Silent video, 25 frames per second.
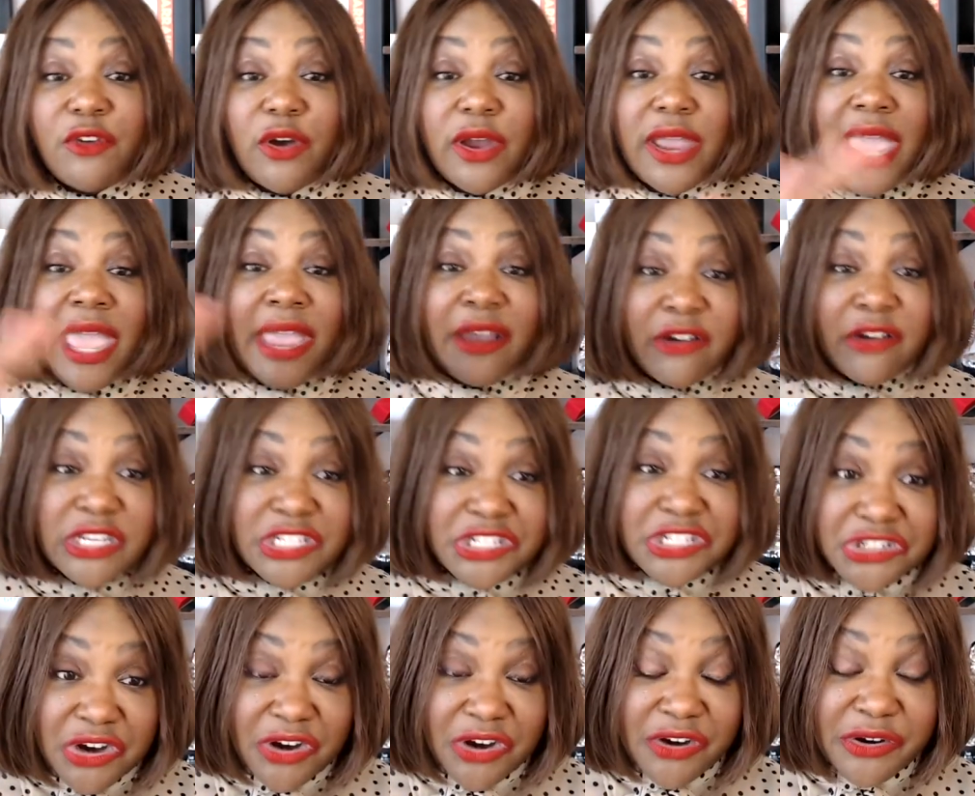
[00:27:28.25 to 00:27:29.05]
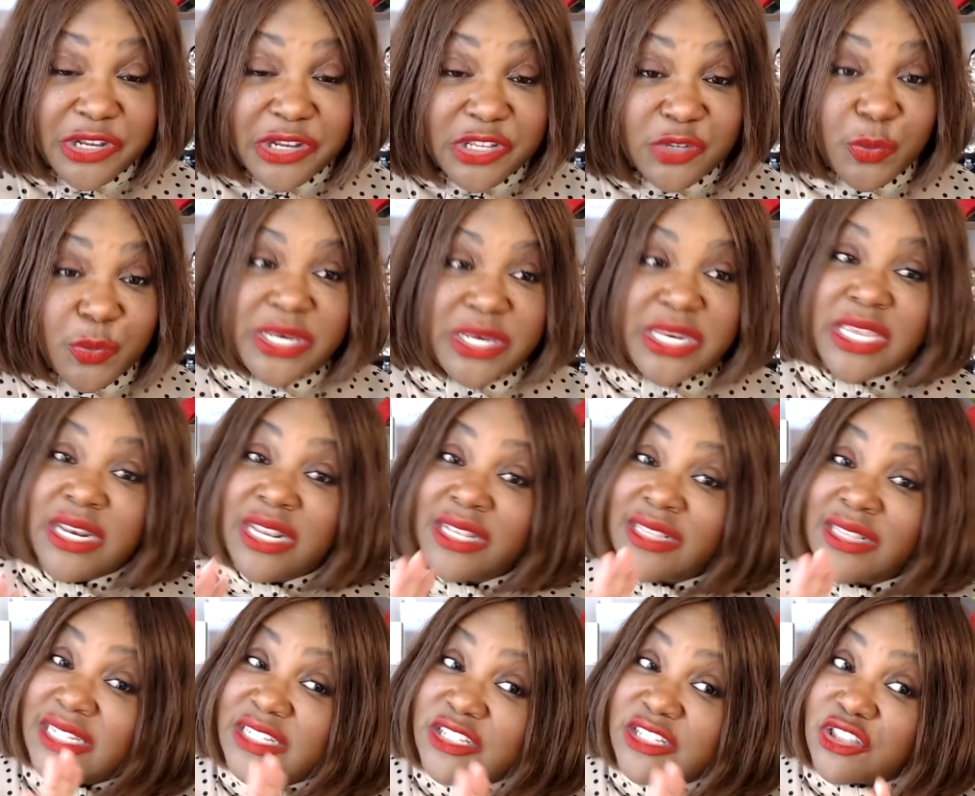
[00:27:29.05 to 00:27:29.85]
For heritage artists, we
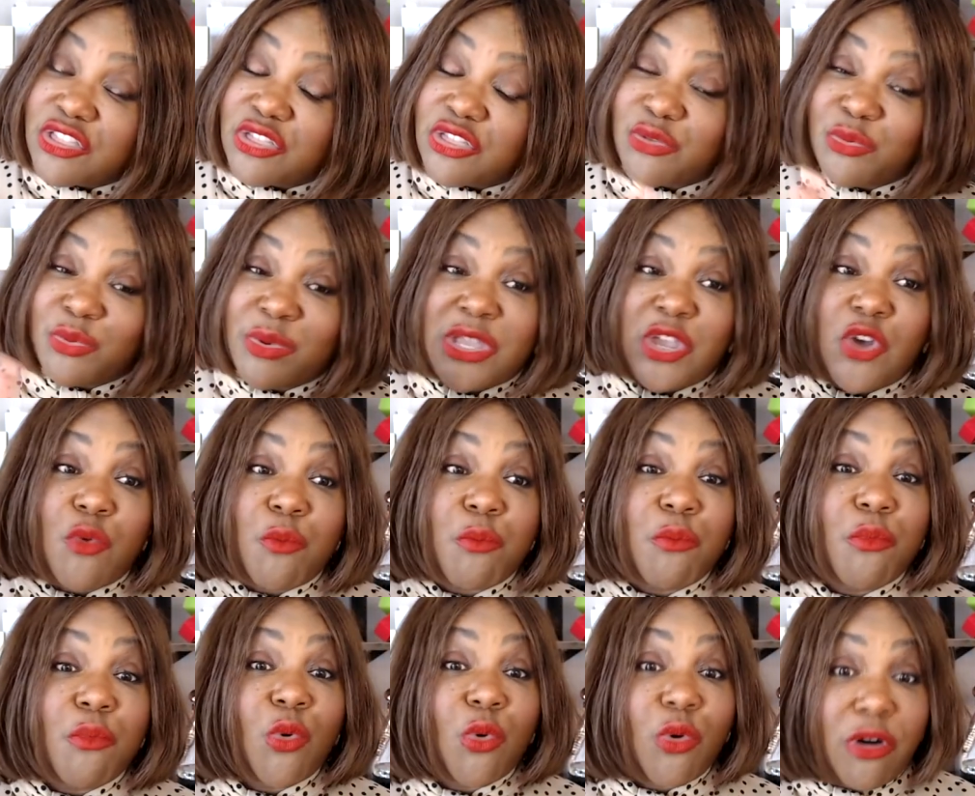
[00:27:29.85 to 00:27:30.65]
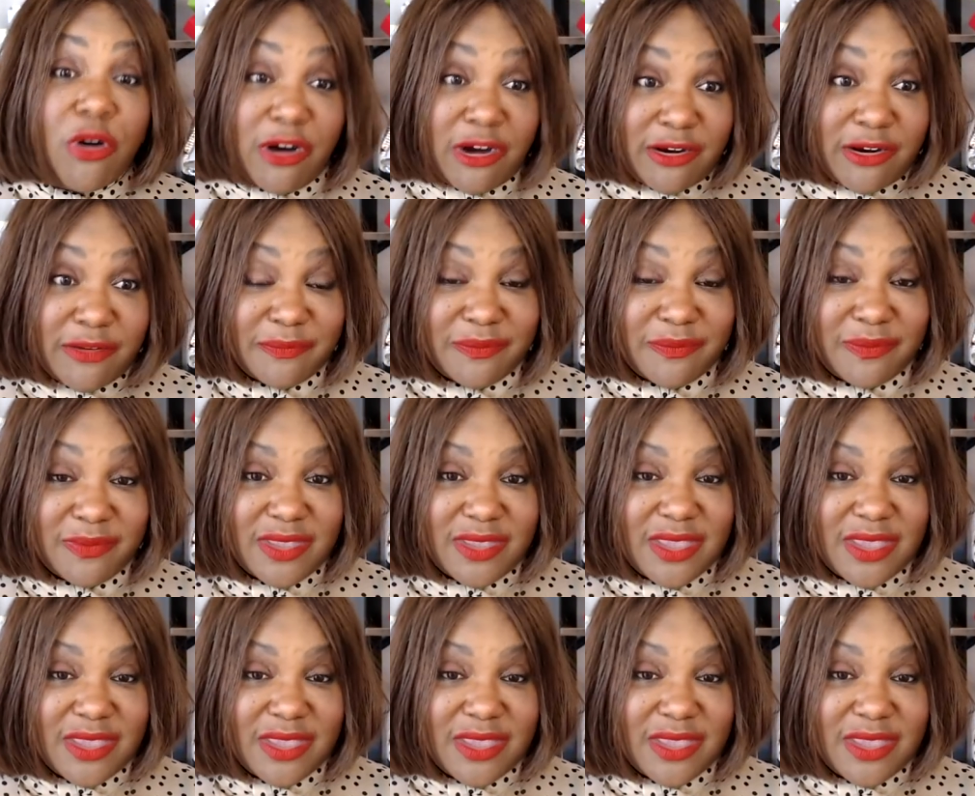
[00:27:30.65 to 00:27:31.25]
need at least three or more.